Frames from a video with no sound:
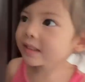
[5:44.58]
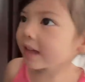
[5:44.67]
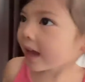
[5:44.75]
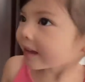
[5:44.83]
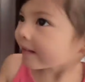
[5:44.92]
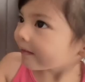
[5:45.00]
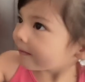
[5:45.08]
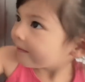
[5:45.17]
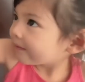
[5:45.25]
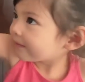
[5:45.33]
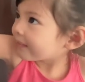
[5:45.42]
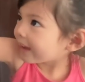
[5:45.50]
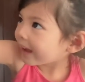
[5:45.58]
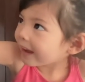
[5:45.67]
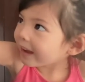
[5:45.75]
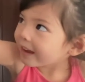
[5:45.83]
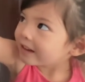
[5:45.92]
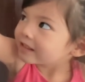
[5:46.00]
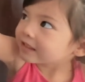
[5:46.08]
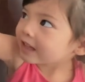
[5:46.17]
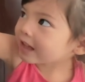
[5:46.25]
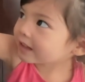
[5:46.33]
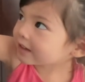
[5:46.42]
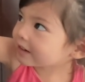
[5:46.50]
That's me,
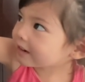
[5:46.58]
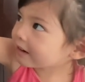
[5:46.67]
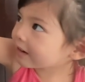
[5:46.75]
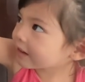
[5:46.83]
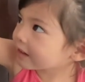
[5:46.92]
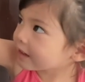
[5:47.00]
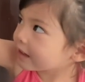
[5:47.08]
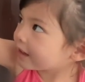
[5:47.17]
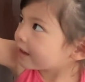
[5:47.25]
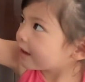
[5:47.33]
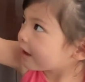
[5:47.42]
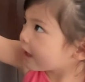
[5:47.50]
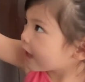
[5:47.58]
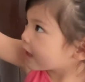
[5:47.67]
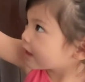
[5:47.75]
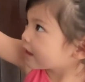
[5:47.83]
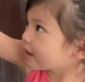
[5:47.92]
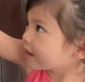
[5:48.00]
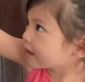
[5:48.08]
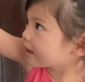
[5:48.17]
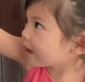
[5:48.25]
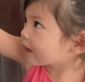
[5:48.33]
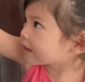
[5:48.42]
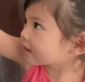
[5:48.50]
that's Andi, and
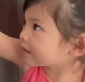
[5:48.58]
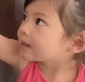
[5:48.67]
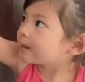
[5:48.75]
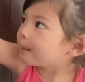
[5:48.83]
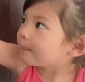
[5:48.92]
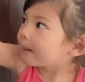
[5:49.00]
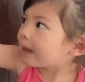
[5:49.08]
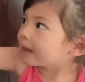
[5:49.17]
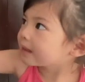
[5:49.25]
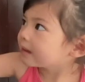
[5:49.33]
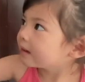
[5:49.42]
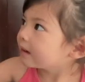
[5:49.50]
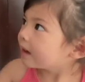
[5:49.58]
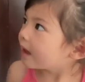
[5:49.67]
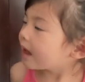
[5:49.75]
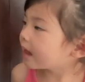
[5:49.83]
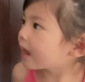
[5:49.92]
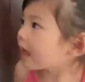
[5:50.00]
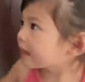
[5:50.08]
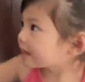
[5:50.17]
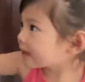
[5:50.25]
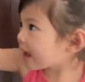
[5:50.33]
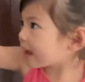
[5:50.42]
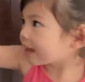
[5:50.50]
that's the bed, and
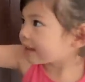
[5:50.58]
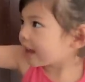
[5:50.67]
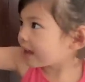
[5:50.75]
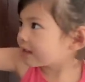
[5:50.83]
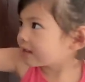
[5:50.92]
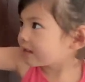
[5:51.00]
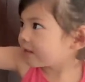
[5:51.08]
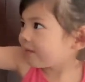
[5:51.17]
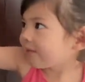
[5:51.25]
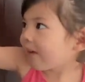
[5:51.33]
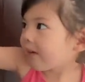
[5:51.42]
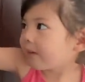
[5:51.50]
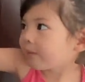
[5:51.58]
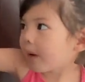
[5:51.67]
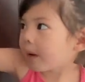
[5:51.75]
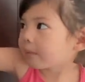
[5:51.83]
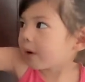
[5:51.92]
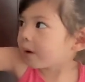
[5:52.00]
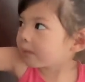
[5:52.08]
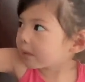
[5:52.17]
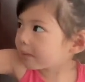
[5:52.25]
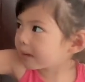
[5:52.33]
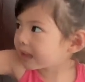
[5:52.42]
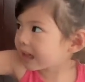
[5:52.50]
that's not my mommy,
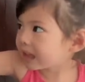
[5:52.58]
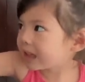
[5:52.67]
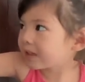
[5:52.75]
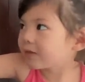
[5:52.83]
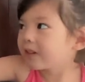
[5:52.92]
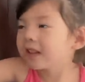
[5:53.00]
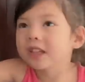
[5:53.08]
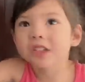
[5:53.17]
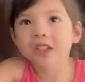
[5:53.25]
but I didn't finish